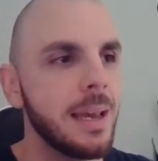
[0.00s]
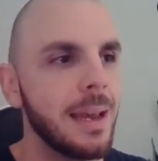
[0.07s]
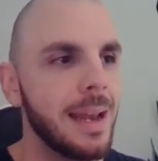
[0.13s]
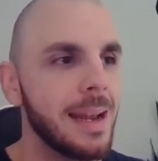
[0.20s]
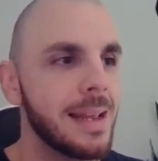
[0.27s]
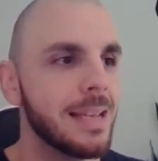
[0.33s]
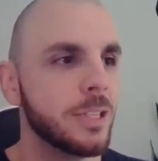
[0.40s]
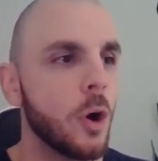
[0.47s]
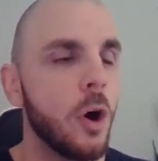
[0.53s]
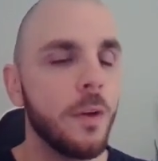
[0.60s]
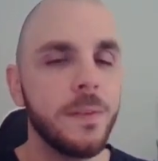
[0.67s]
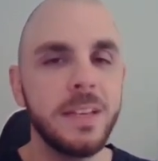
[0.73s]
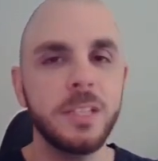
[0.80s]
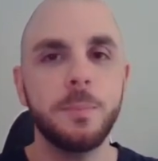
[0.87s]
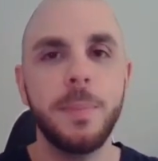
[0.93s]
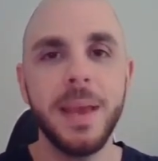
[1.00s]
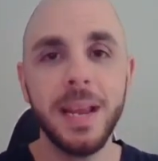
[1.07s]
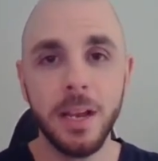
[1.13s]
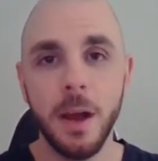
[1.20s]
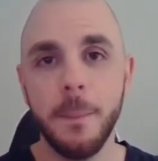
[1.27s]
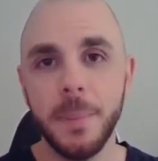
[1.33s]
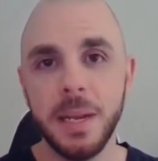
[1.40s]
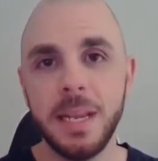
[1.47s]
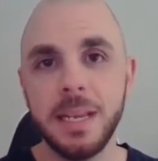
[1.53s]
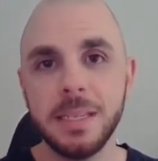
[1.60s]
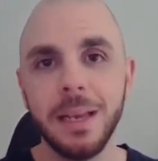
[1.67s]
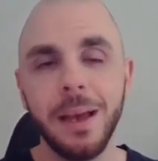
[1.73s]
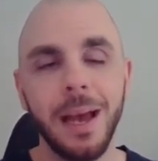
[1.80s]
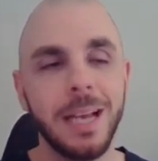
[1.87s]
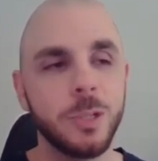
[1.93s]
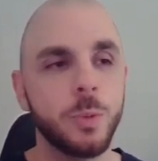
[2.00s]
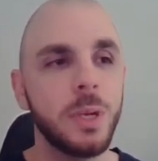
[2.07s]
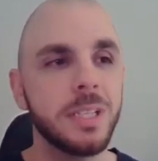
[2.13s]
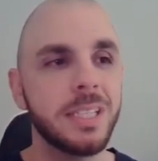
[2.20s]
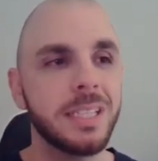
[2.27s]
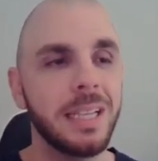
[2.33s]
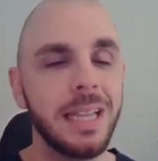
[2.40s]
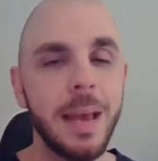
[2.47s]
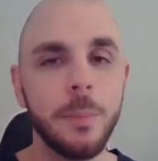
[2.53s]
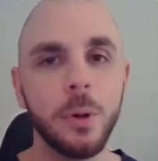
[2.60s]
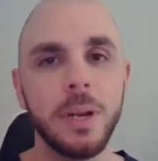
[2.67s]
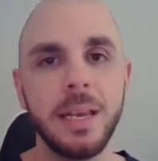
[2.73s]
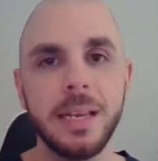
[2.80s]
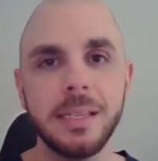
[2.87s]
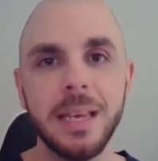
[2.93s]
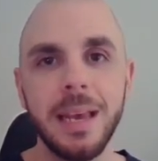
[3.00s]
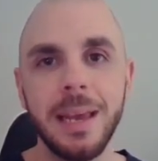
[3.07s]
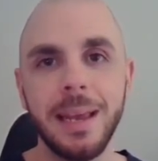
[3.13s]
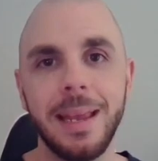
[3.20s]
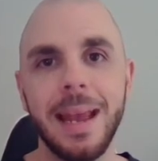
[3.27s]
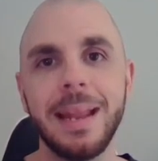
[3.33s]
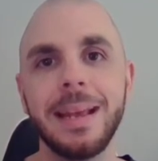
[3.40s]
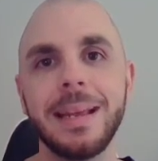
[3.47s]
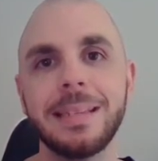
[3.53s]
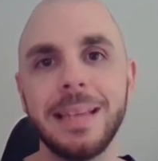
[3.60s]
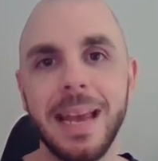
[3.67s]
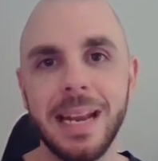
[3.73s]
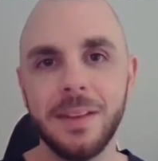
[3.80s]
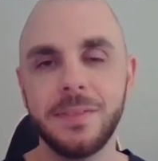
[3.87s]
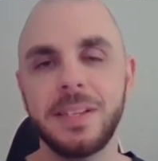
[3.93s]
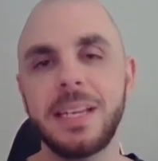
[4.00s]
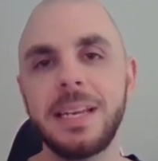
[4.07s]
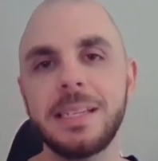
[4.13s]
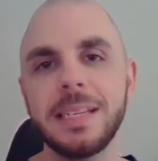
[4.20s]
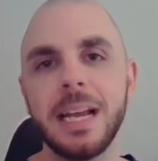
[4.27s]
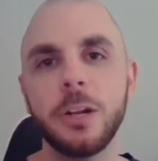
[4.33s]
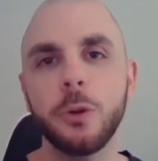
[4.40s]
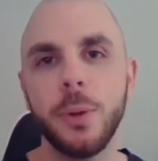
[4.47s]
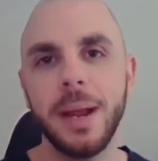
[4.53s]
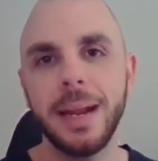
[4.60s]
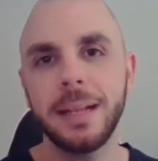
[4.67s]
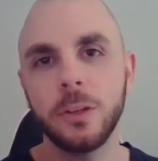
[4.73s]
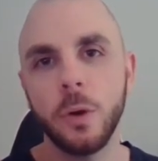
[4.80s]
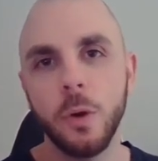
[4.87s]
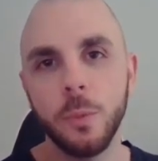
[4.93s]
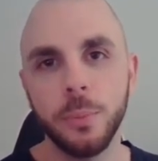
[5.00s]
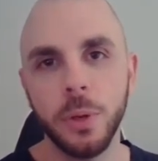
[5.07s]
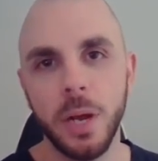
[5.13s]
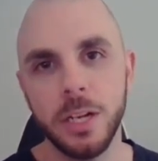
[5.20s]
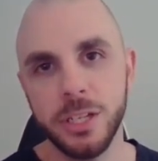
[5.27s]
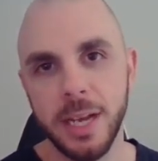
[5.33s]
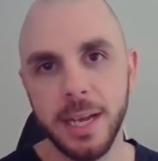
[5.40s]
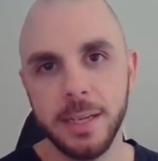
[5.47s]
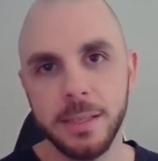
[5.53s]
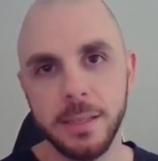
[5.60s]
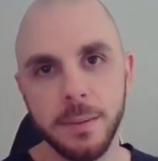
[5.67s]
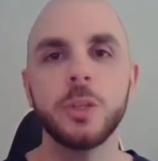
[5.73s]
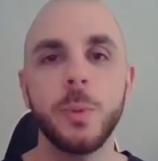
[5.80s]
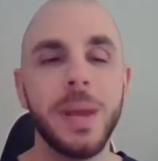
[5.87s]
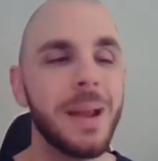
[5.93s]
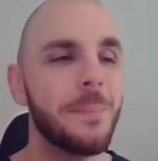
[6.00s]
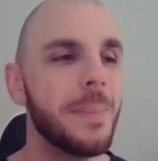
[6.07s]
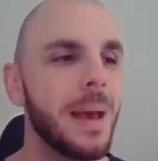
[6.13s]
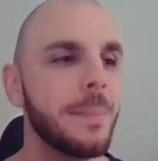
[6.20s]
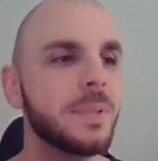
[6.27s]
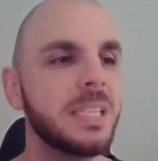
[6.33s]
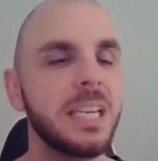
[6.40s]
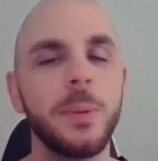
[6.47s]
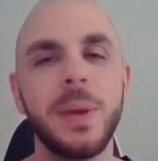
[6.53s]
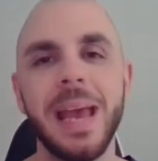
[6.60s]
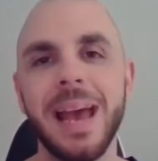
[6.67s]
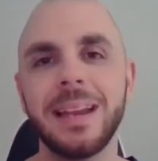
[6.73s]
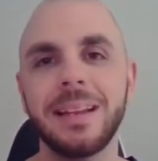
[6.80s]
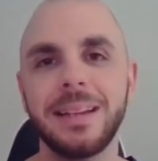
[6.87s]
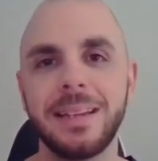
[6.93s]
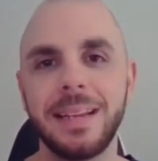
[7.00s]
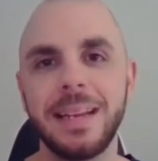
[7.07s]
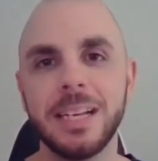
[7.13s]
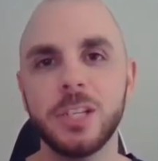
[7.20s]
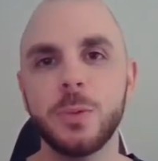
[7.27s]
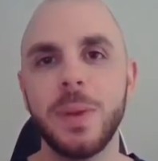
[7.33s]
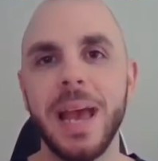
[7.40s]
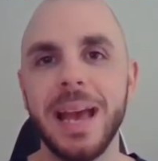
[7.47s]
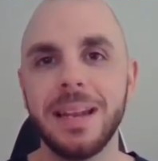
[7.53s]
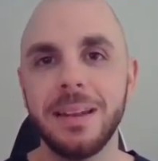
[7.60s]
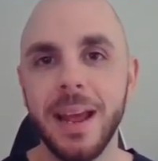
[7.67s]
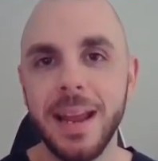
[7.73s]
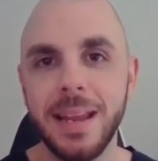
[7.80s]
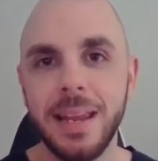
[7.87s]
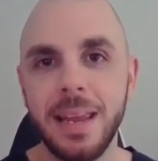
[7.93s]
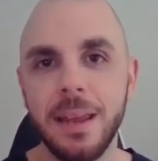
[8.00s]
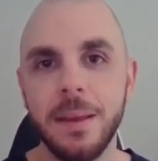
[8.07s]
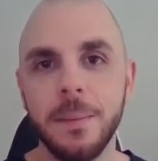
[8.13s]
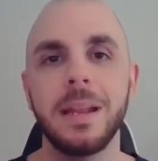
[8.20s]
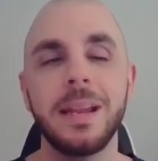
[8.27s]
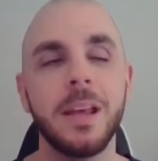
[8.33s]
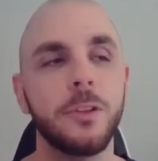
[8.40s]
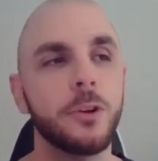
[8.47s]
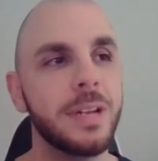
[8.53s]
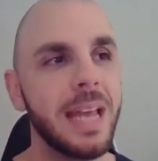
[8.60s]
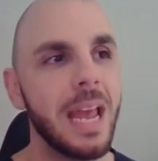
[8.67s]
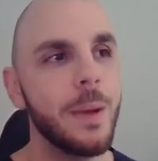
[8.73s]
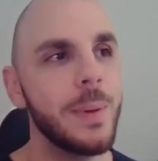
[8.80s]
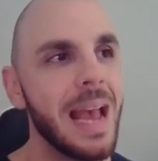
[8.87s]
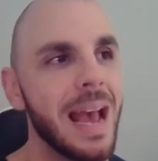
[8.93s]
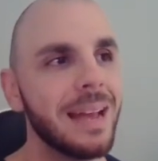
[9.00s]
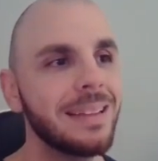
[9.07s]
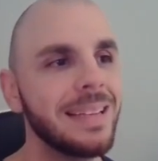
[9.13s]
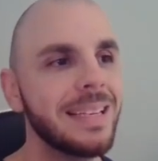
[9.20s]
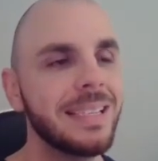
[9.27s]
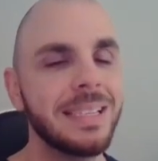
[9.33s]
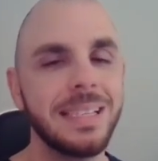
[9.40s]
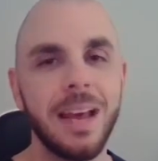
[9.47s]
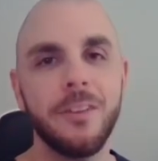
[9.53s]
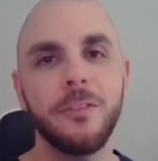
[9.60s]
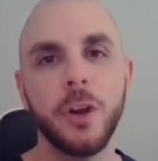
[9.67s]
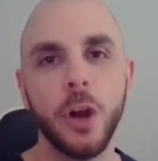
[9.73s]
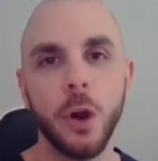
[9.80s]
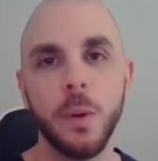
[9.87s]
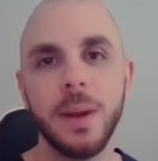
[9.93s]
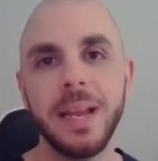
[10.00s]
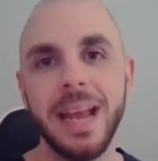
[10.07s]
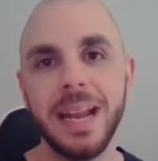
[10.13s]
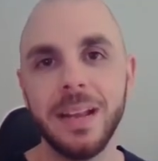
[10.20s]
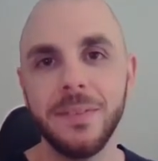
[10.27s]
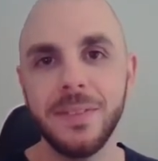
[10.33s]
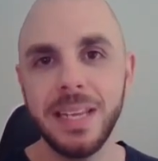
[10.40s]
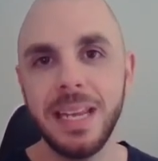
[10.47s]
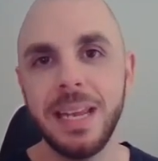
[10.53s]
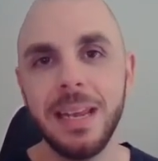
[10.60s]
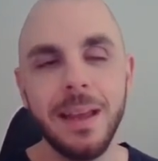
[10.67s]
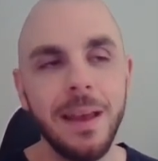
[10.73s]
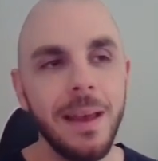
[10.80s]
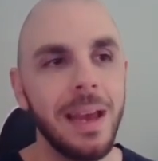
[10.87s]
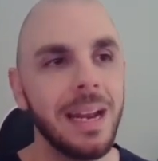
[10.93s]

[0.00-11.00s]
It is all these big companies as well as celebrities getting into NFTs and creating their own projects. So we had Pepsi, we had Adidas, we had Nike. Then the other day we had the Steph Curry NFT.